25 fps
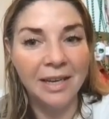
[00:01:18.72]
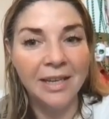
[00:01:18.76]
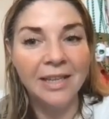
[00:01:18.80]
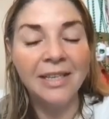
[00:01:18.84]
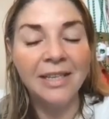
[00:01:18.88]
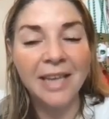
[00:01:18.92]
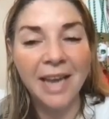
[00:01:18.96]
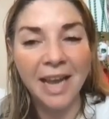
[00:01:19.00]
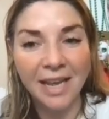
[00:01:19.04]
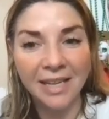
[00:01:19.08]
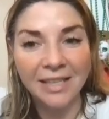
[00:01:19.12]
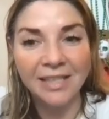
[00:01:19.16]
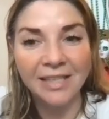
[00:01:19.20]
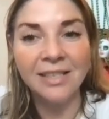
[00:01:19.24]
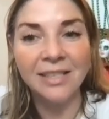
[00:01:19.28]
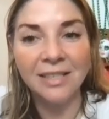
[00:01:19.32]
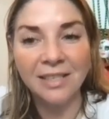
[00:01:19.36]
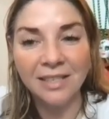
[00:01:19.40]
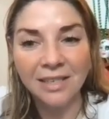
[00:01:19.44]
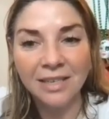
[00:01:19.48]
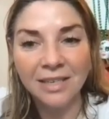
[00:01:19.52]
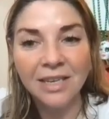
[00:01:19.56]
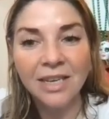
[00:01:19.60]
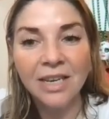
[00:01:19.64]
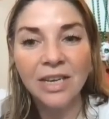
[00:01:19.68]
Interesting. Yes.
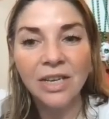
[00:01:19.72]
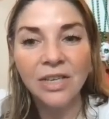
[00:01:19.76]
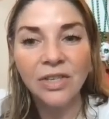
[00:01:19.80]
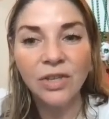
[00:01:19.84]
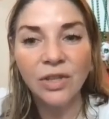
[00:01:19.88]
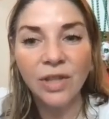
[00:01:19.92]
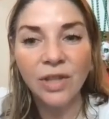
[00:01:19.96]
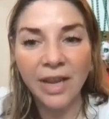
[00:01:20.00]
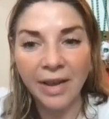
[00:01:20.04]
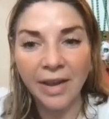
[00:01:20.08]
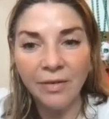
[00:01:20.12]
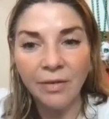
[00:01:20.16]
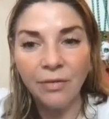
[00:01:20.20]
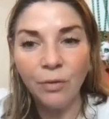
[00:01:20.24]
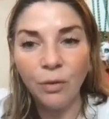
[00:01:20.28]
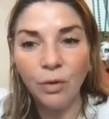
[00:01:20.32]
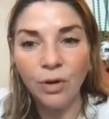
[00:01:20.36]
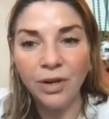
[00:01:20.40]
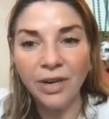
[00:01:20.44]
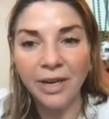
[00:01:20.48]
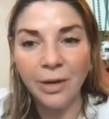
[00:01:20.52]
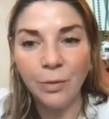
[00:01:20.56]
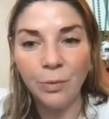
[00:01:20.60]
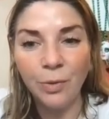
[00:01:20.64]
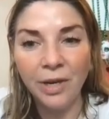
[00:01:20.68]
So they have a
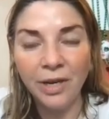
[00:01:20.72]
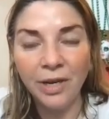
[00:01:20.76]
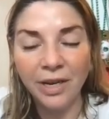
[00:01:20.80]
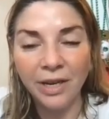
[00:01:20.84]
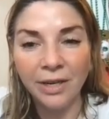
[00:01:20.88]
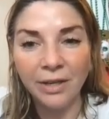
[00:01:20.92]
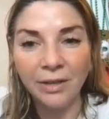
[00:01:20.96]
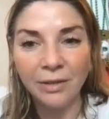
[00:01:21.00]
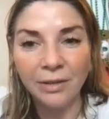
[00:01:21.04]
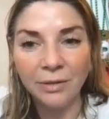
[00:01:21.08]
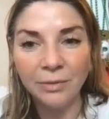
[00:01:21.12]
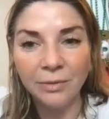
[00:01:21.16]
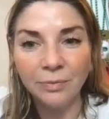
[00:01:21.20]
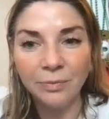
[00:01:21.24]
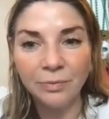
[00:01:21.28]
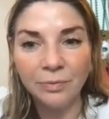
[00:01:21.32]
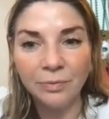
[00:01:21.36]
four day weekend.